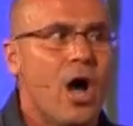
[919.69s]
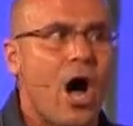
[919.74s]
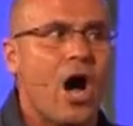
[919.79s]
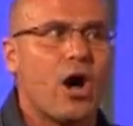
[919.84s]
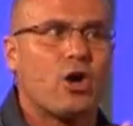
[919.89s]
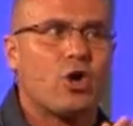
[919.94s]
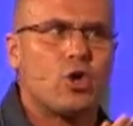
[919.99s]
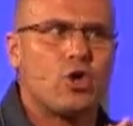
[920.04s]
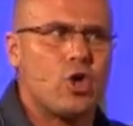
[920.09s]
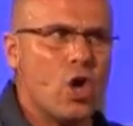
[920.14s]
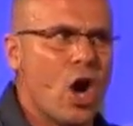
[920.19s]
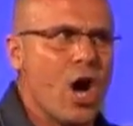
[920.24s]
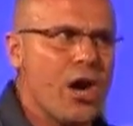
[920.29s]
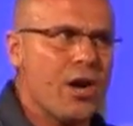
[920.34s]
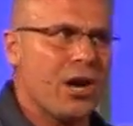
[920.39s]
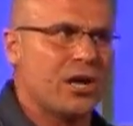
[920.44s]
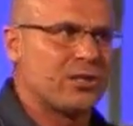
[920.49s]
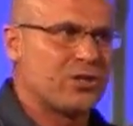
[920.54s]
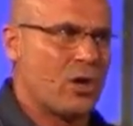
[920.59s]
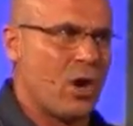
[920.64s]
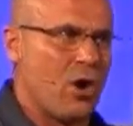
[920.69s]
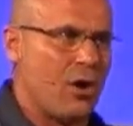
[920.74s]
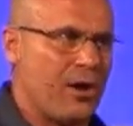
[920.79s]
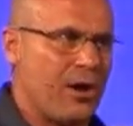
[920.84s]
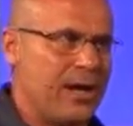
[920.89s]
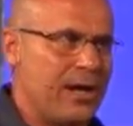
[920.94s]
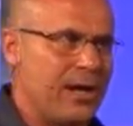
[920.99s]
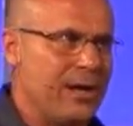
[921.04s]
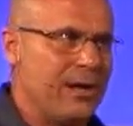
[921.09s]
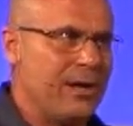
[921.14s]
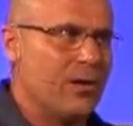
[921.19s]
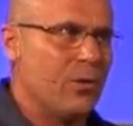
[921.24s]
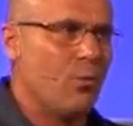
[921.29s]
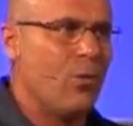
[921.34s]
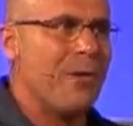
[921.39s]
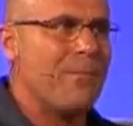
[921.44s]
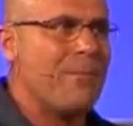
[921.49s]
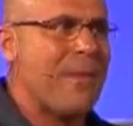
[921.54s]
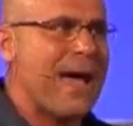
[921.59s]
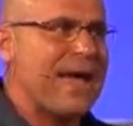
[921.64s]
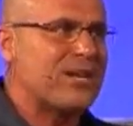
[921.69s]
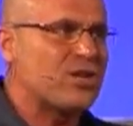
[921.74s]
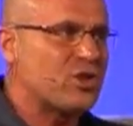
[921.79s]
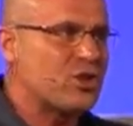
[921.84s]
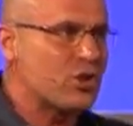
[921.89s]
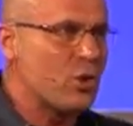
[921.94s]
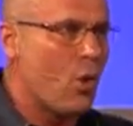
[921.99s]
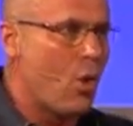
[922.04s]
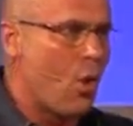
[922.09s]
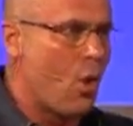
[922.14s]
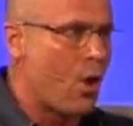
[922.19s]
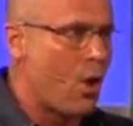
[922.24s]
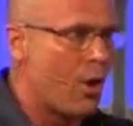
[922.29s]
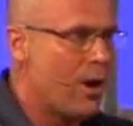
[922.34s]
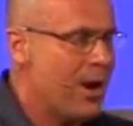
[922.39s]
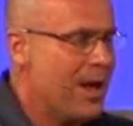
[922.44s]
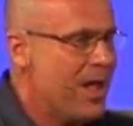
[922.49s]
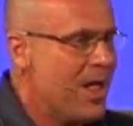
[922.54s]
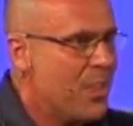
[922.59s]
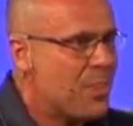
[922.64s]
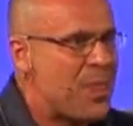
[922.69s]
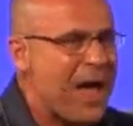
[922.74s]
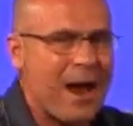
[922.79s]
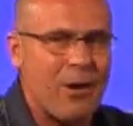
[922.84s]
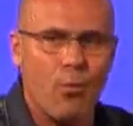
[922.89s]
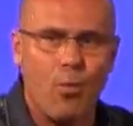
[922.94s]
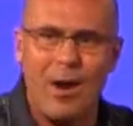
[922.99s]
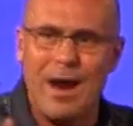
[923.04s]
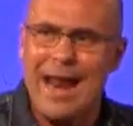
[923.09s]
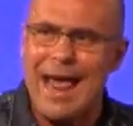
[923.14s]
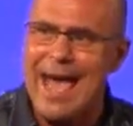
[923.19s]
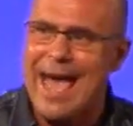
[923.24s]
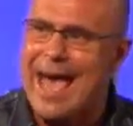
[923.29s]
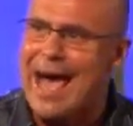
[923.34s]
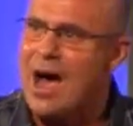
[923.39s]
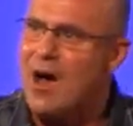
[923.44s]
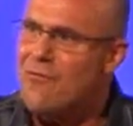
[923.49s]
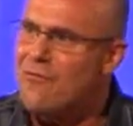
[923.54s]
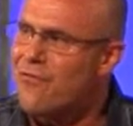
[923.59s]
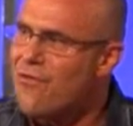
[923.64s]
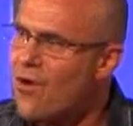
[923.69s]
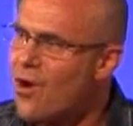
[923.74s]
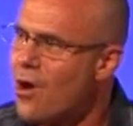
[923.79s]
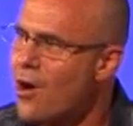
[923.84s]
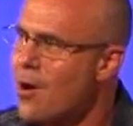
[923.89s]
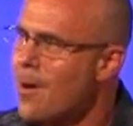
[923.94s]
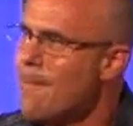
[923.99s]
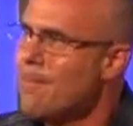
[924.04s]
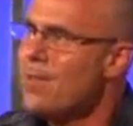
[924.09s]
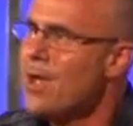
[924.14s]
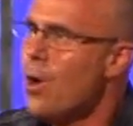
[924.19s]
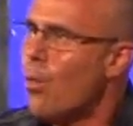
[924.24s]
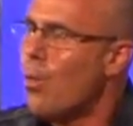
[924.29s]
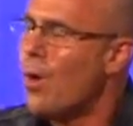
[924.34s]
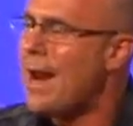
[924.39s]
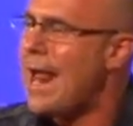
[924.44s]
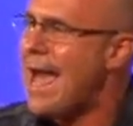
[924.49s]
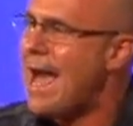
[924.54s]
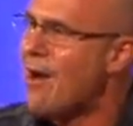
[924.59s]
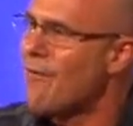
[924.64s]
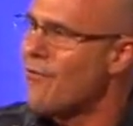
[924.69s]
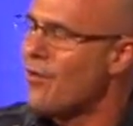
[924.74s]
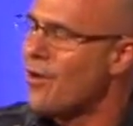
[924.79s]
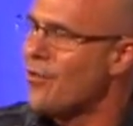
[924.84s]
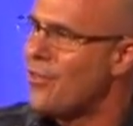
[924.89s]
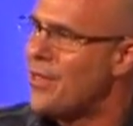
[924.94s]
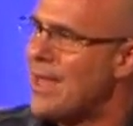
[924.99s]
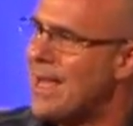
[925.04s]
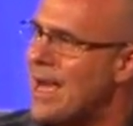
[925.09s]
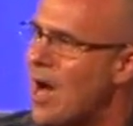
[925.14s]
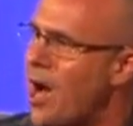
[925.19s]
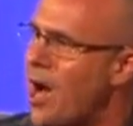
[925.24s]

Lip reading: A good attorney would make sure that whatever the